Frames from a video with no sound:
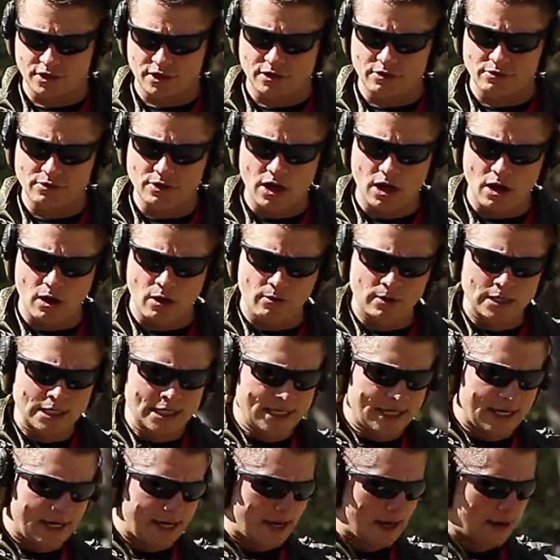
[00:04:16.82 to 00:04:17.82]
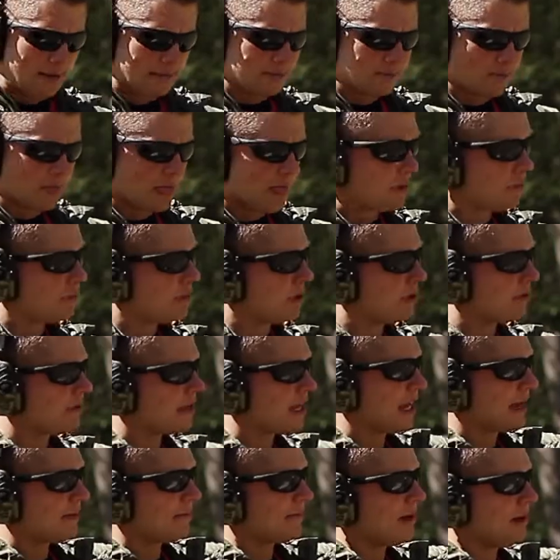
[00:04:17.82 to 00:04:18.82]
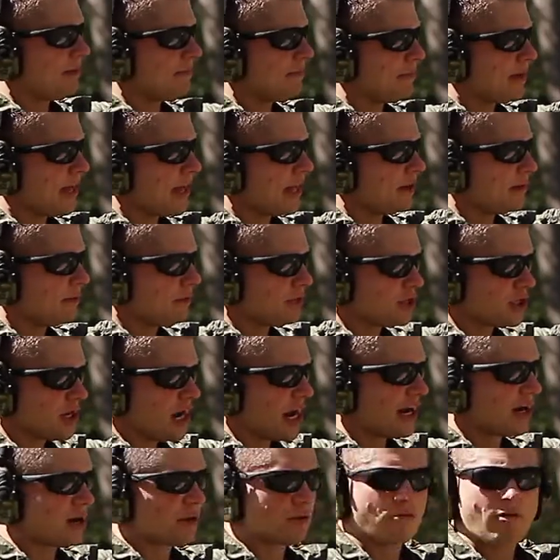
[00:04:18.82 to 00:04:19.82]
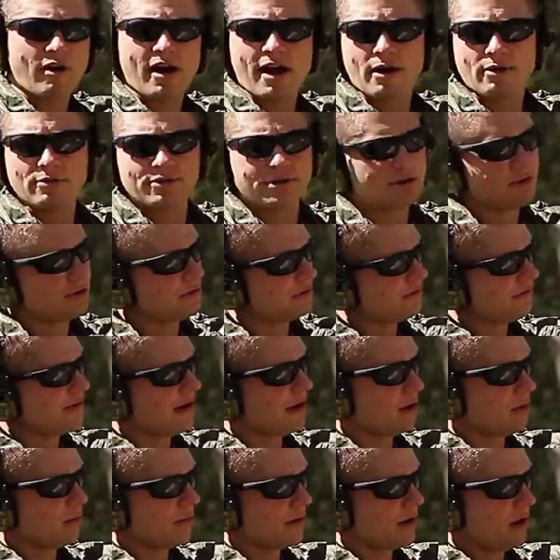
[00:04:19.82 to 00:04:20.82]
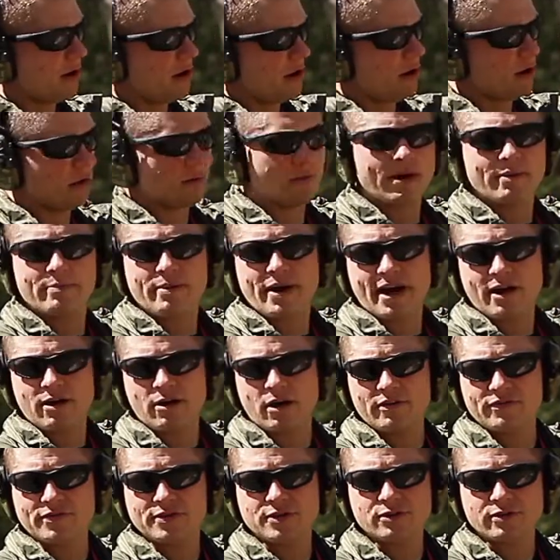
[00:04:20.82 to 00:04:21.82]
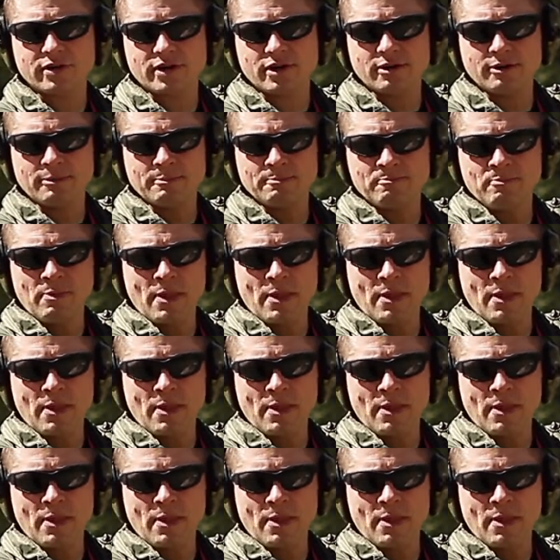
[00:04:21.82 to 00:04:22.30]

you know, when you came up and you shot your round, your finger went all the way back off the trigger.